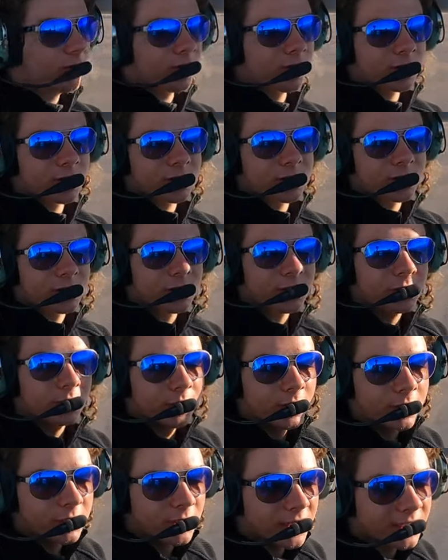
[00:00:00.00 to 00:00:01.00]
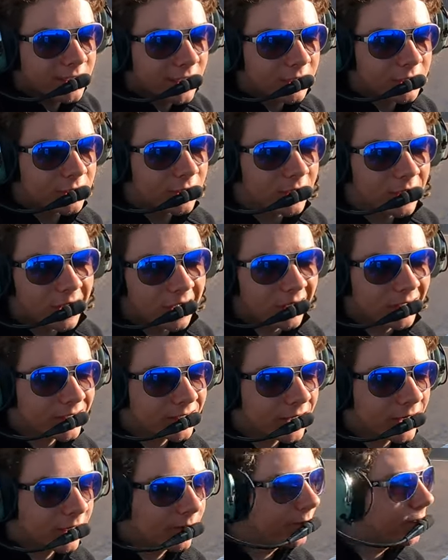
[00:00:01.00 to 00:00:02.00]
emergency situation, that's actually a lot of
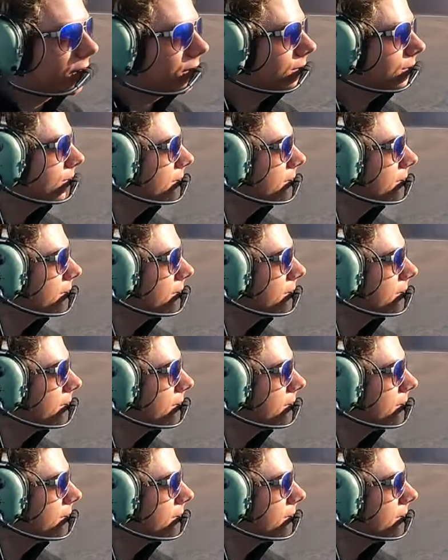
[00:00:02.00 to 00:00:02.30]
time to